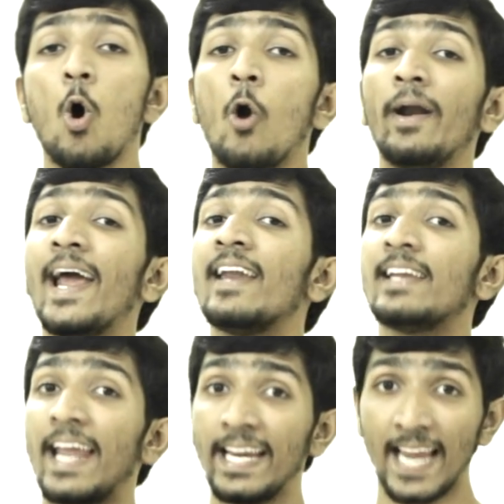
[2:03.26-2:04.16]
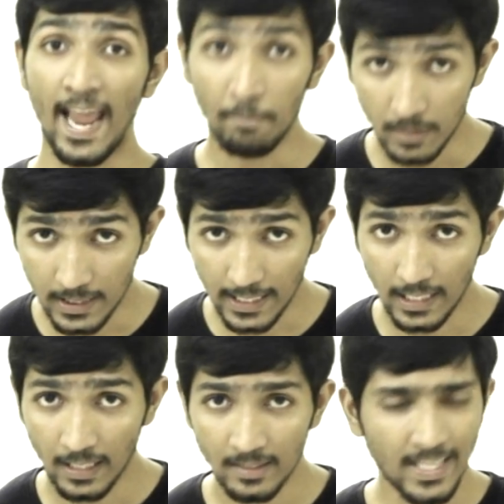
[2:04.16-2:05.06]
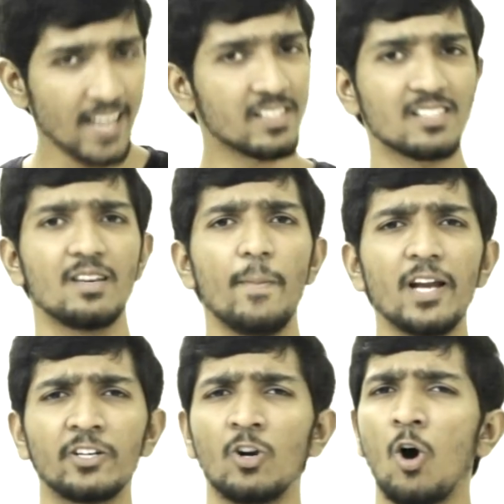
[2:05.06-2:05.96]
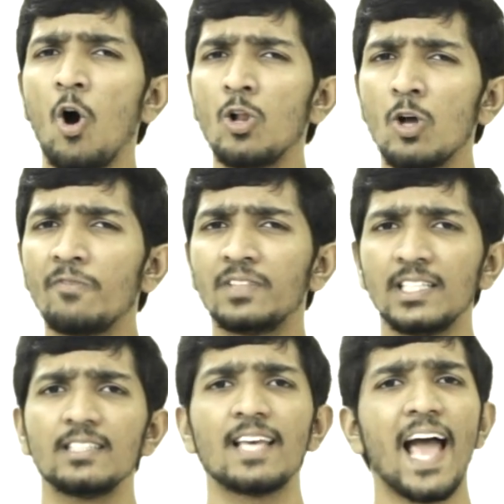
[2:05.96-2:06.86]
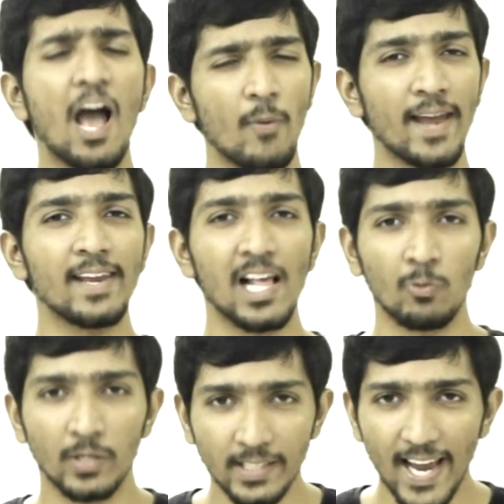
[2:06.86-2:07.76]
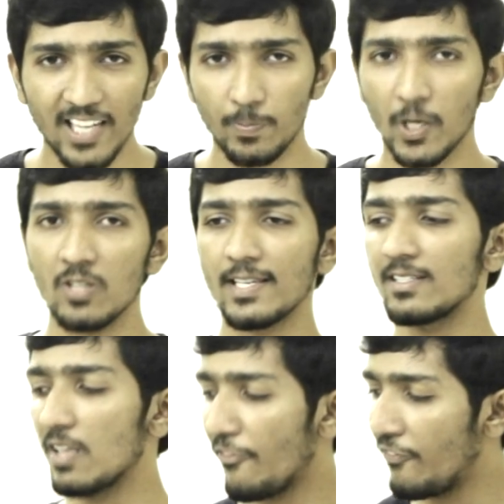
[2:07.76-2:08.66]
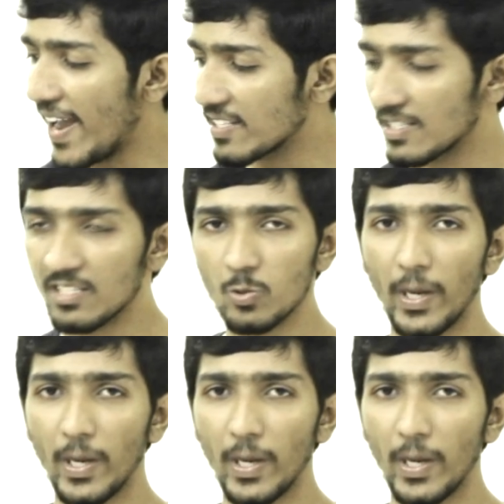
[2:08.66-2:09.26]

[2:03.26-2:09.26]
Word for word: or an AMD, that doesn't matter. All of these have an L1 cache because it's the fastest